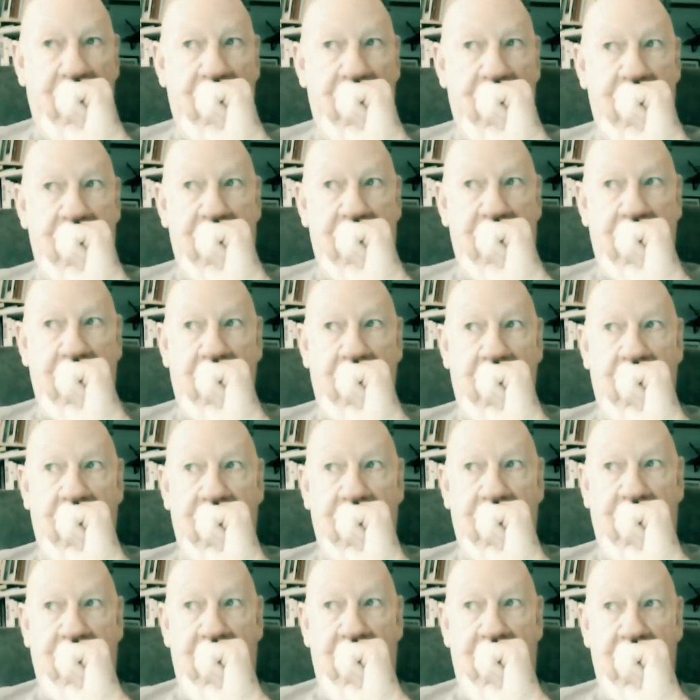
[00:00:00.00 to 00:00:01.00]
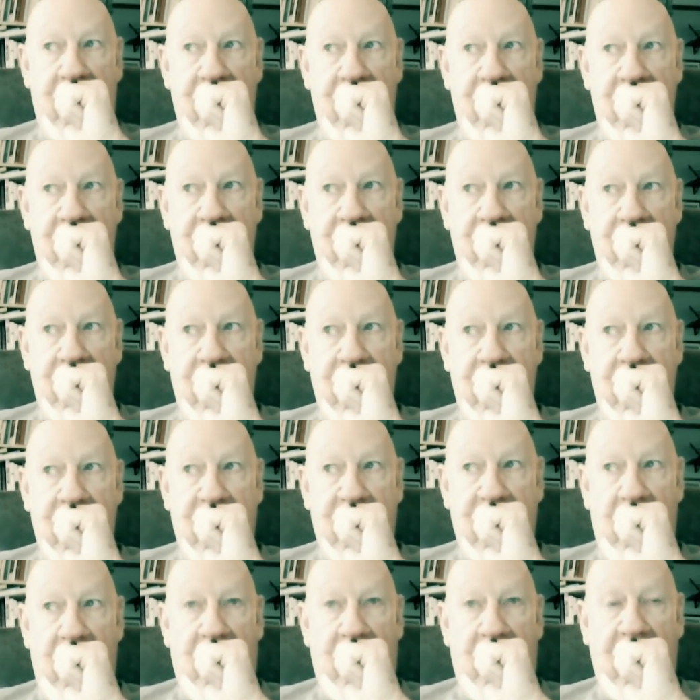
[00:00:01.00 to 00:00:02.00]
So if I'm
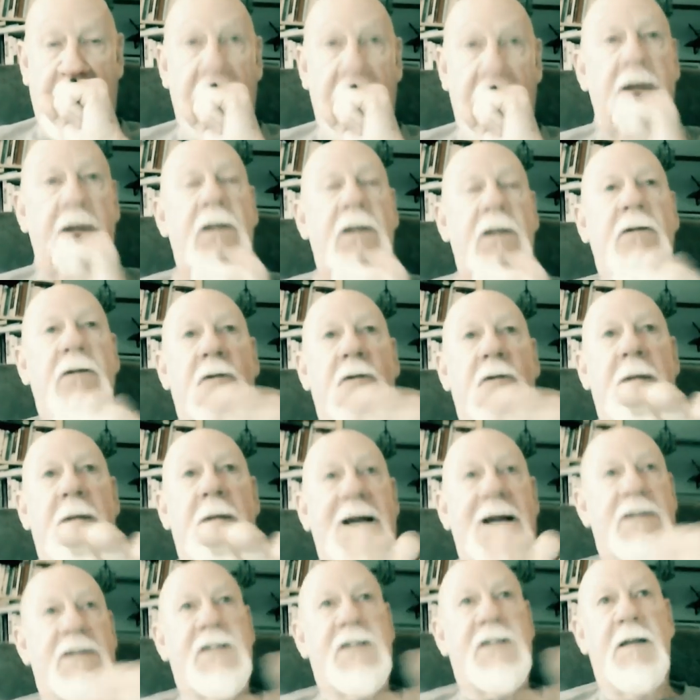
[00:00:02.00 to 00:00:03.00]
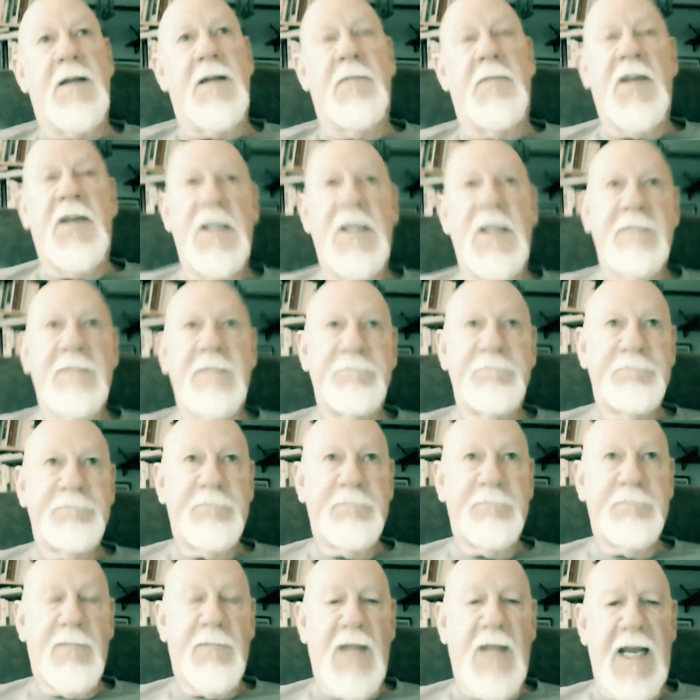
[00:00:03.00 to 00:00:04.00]
talking to you about something
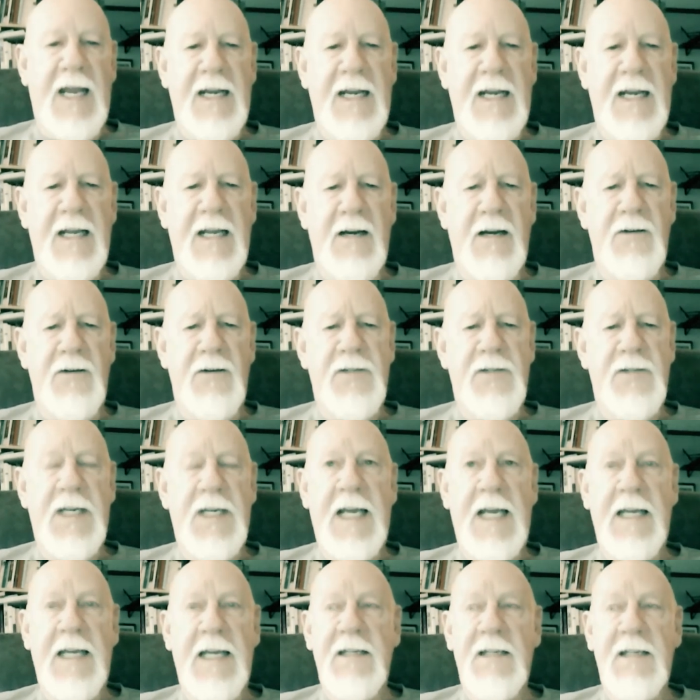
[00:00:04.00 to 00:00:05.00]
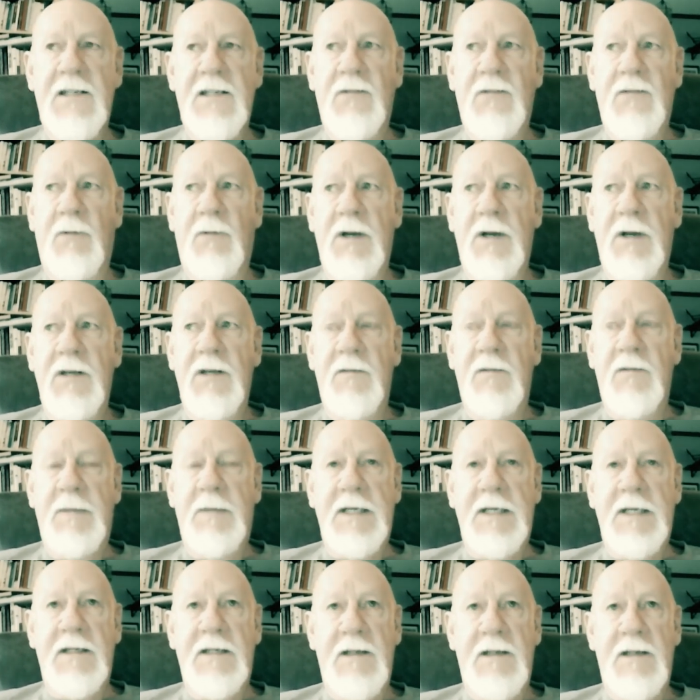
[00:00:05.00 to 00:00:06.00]
and it goes against what you've
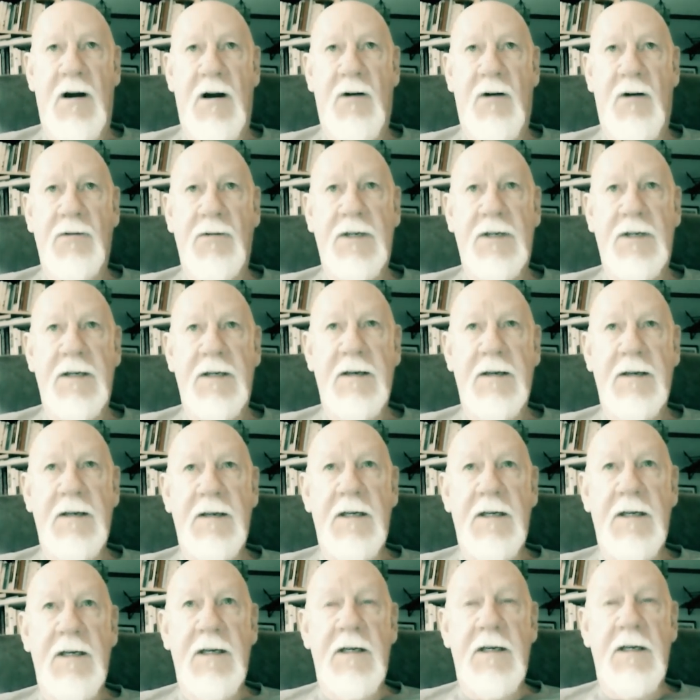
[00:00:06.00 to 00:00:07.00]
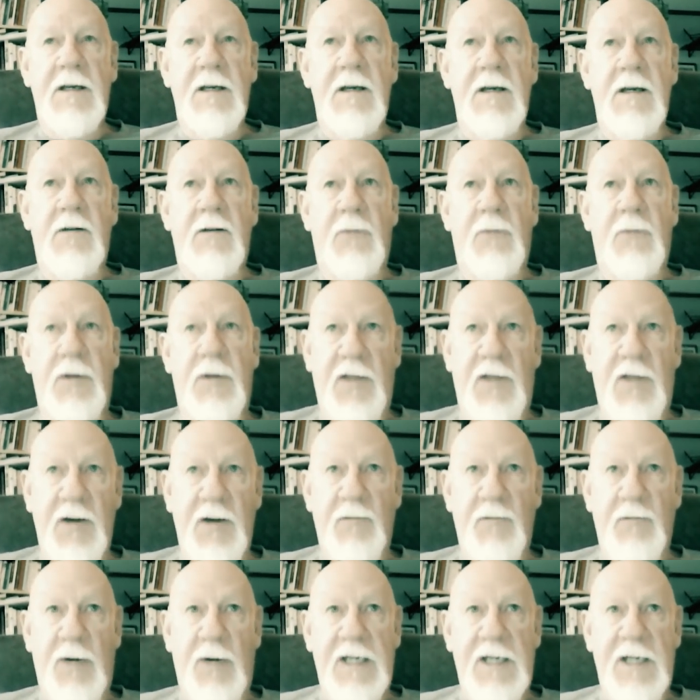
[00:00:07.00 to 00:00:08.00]
been taught within
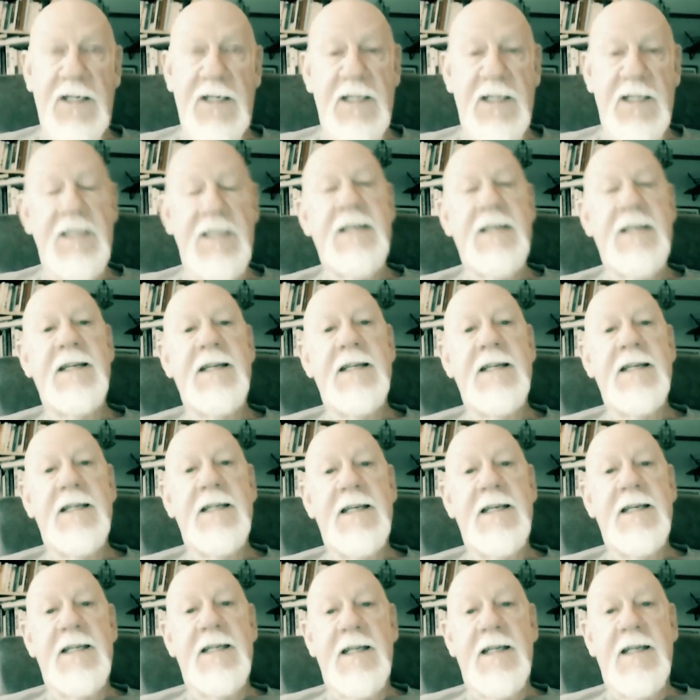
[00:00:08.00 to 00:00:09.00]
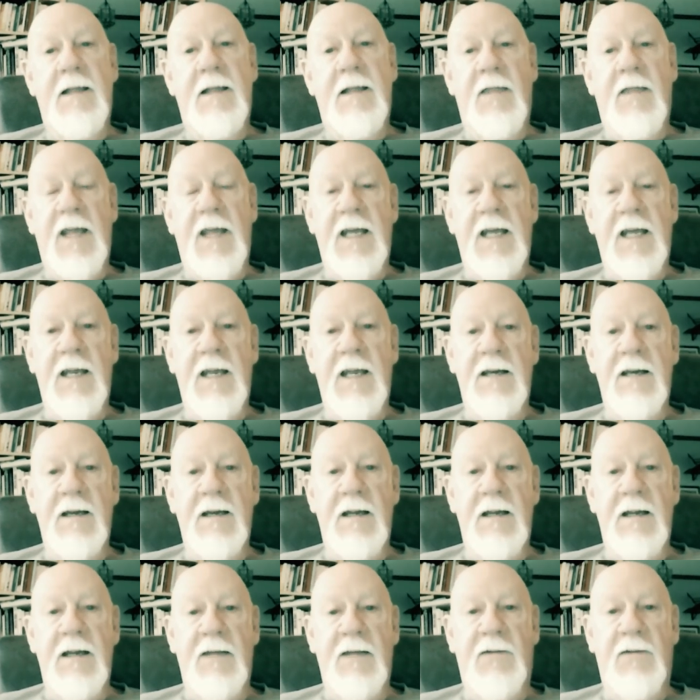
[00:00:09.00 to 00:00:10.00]
reason, then
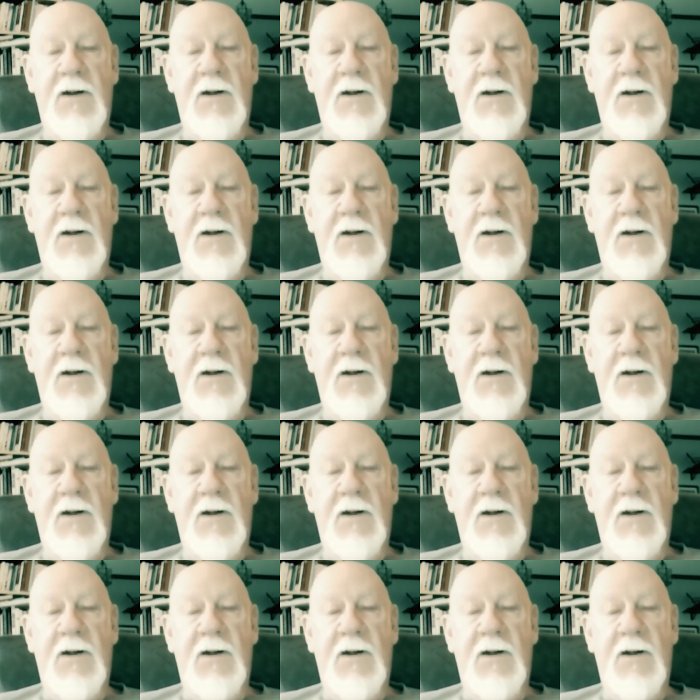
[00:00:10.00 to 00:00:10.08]
if